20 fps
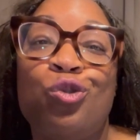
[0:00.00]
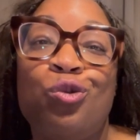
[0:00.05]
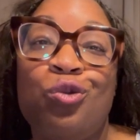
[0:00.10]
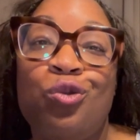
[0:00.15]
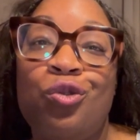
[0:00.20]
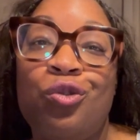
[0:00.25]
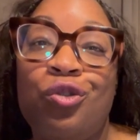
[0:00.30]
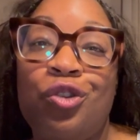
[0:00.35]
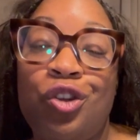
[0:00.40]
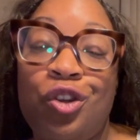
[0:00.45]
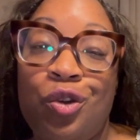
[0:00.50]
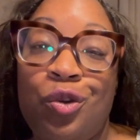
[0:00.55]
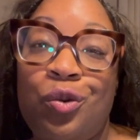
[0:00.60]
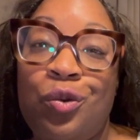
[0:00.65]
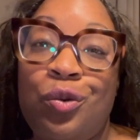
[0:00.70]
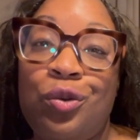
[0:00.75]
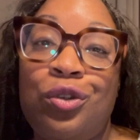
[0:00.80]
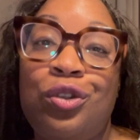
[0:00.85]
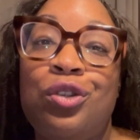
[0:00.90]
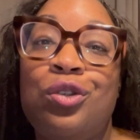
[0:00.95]
to
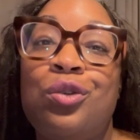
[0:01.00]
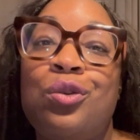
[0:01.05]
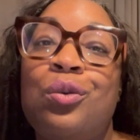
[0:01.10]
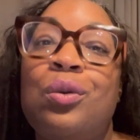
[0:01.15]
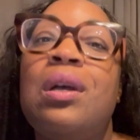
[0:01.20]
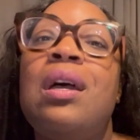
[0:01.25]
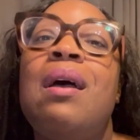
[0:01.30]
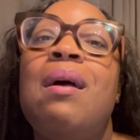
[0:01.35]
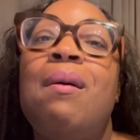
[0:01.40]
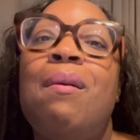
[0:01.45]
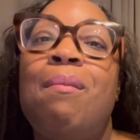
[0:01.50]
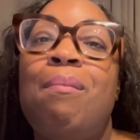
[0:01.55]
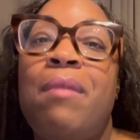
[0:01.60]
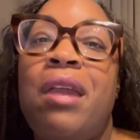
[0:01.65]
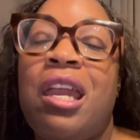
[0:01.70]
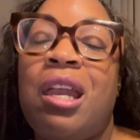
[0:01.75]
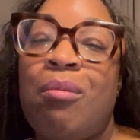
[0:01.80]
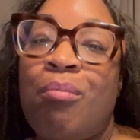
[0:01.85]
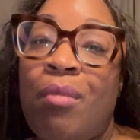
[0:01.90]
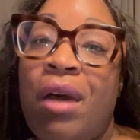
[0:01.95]
use to
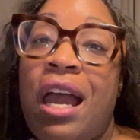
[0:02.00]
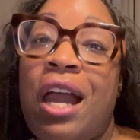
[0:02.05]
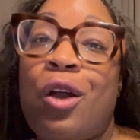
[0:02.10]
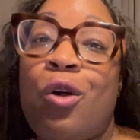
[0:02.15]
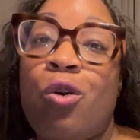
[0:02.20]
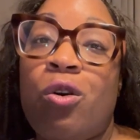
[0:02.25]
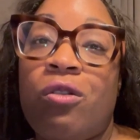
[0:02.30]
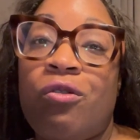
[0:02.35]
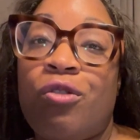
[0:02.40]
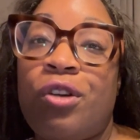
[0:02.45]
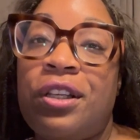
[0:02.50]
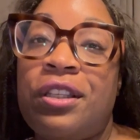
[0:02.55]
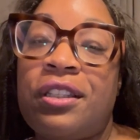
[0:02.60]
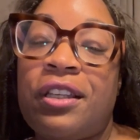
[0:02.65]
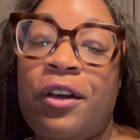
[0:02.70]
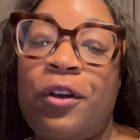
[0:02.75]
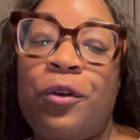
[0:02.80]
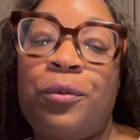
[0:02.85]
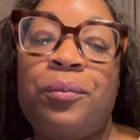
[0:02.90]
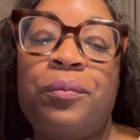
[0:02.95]
make my corduroy
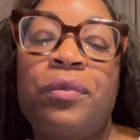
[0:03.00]
skirt.